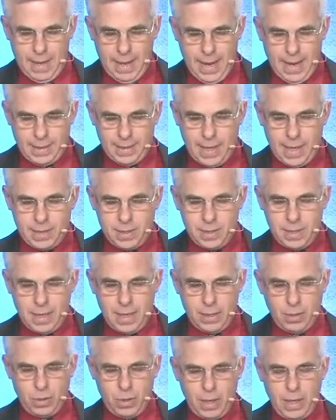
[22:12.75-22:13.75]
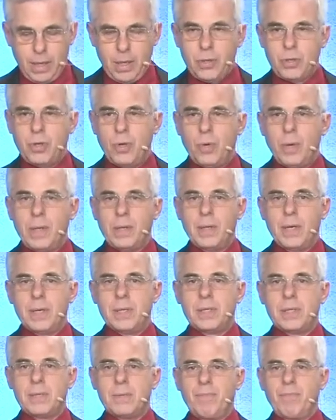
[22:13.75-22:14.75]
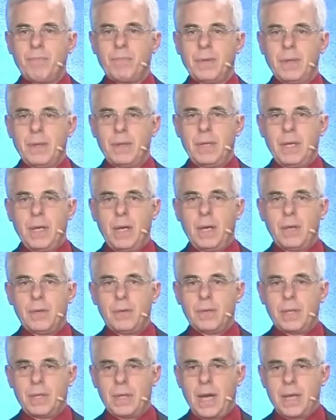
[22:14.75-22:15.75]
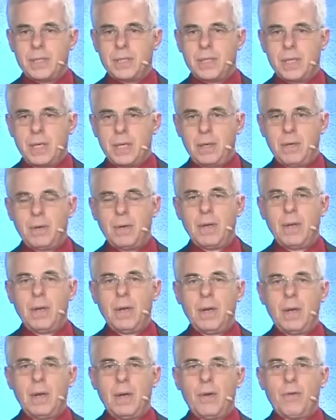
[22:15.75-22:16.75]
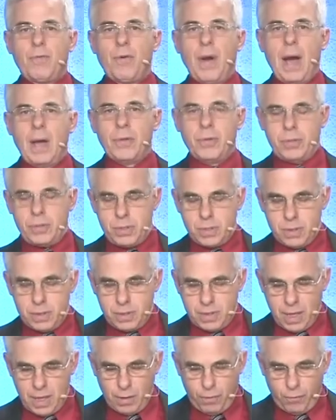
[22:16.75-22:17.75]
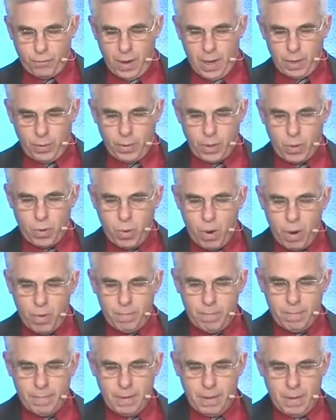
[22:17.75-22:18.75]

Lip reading: And in doing this, the Nicene fathers said the following, quote,